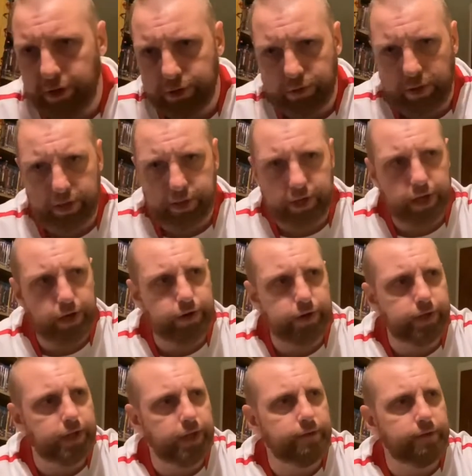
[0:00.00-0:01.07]
Criterion
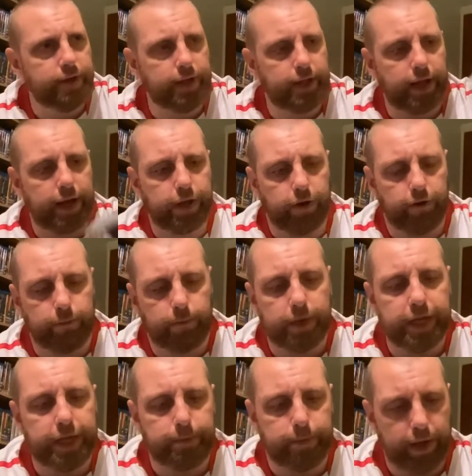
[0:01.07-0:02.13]
DVD that I got from
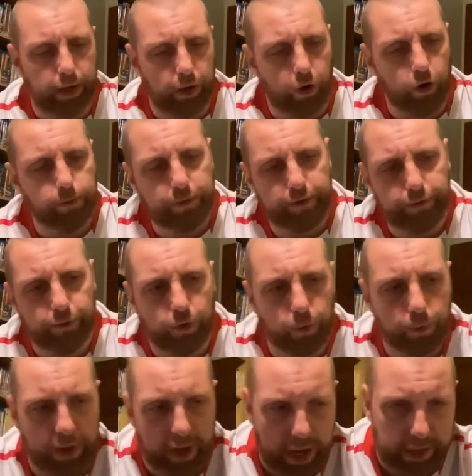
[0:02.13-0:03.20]
eBay long before
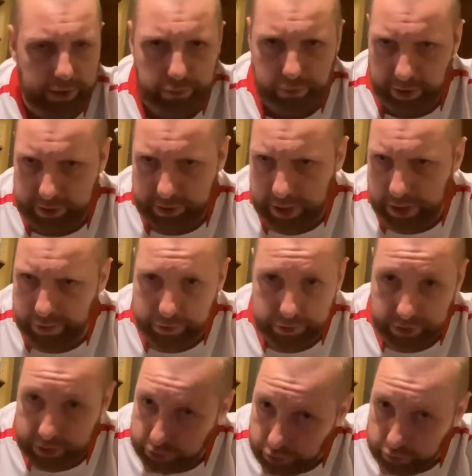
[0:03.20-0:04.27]
we had Criterions in
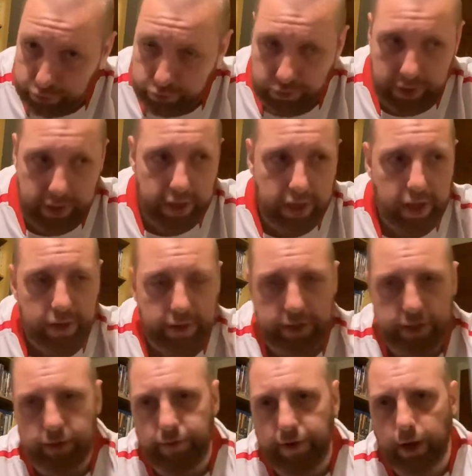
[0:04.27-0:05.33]
this country. This is
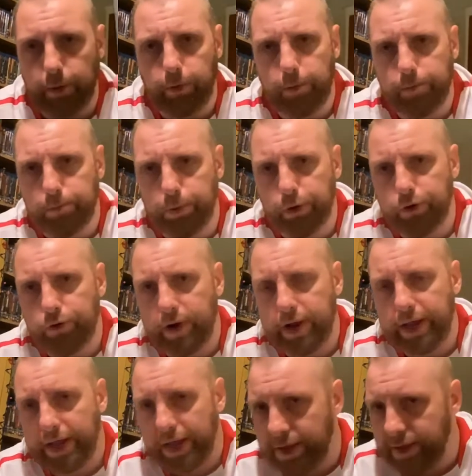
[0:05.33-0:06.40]
available on Blu-ray
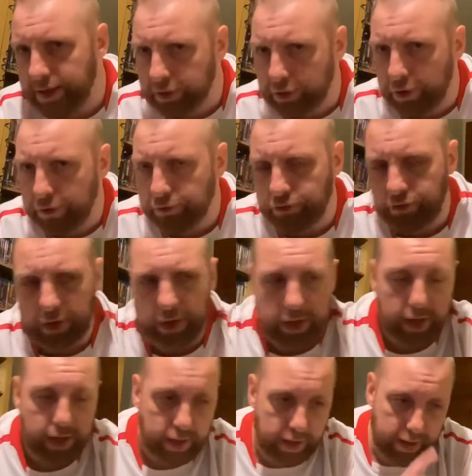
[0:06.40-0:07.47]
in this country.
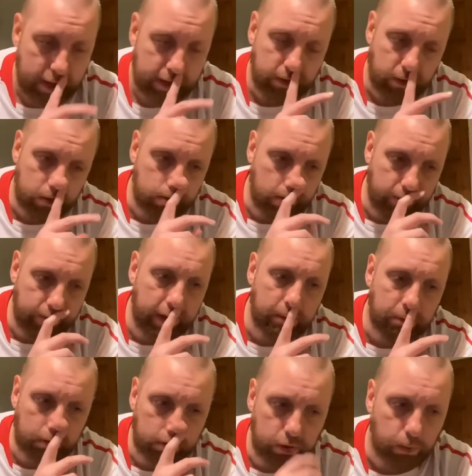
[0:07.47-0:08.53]
It's also
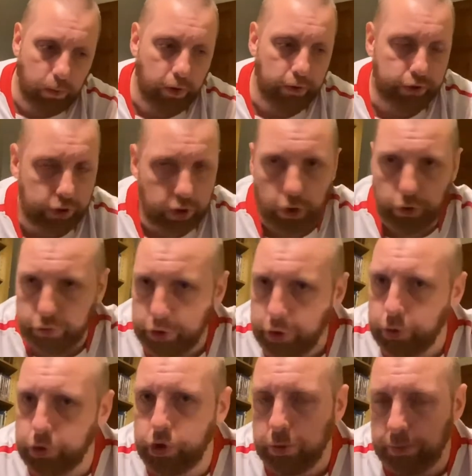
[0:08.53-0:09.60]
available to watch on
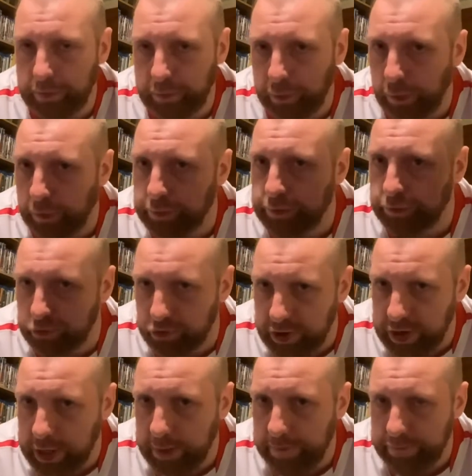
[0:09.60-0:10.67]
YouTube for
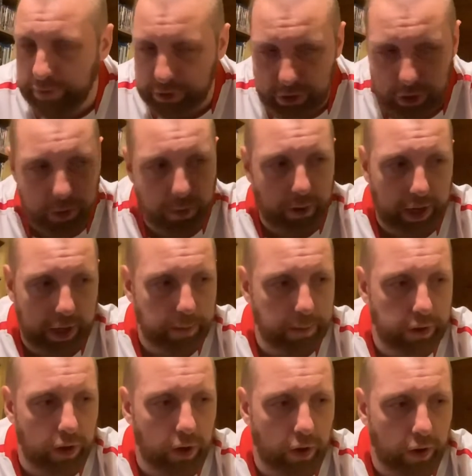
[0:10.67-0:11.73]
free. So, like with
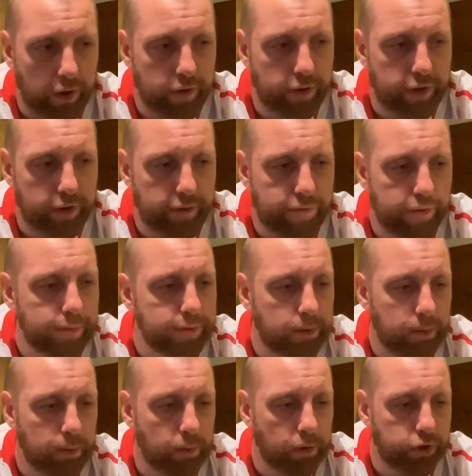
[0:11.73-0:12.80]
a lot of the other films I've
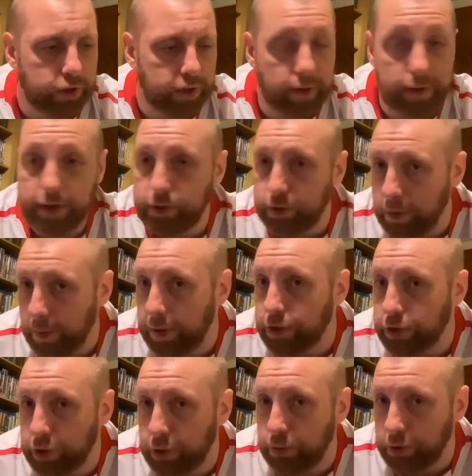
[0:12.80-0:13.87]
been watching, there's no
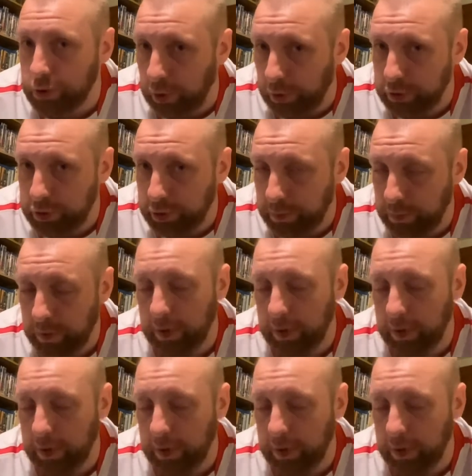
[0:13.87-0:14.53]
excuse not to.